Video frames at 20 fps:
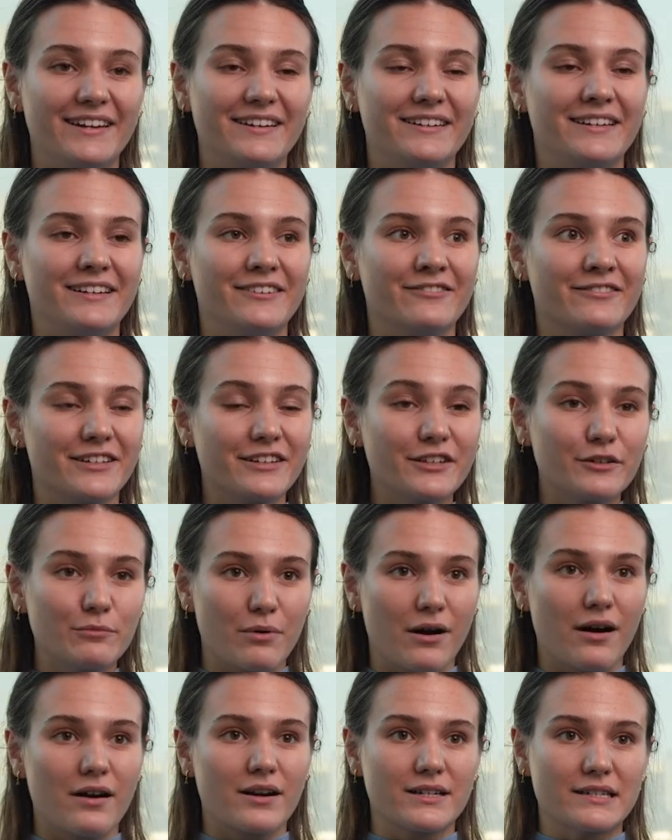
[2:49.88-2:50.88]
it really
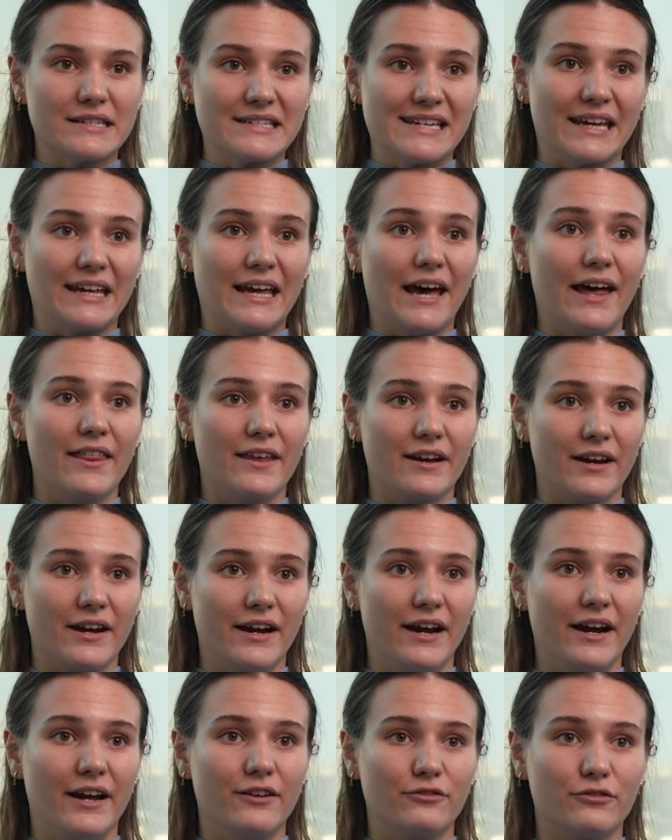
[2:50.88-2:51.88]
brought us together
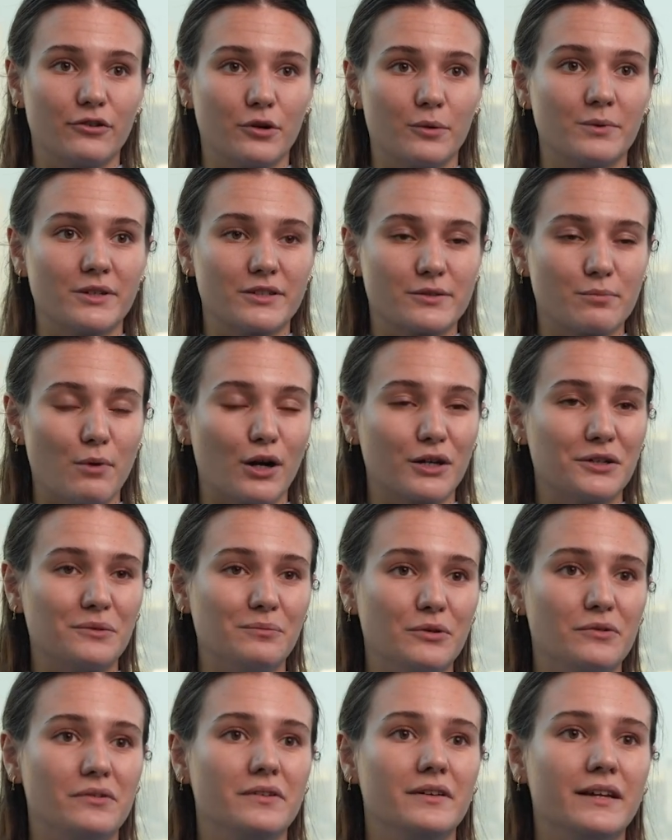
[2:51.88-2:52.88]
and formed a small
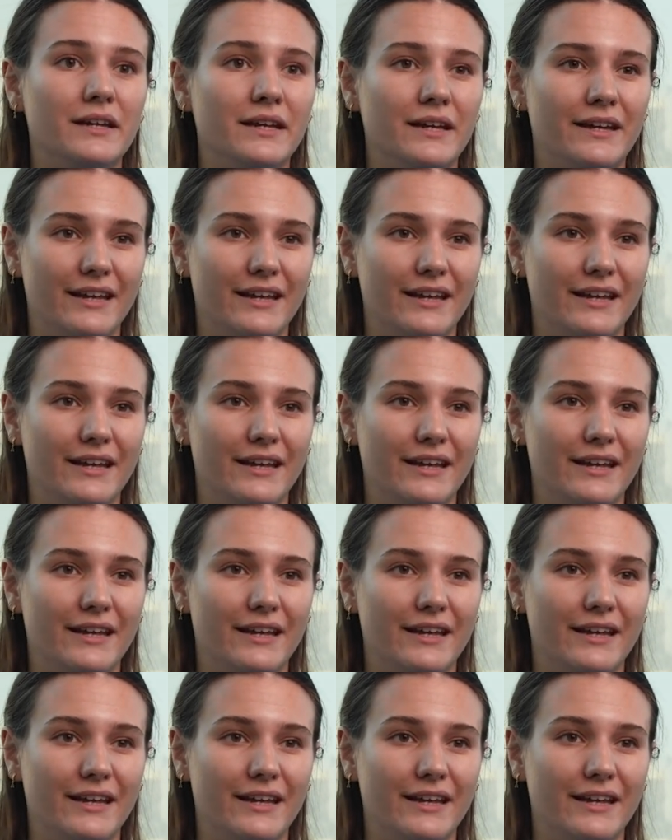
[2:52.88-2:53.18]
community.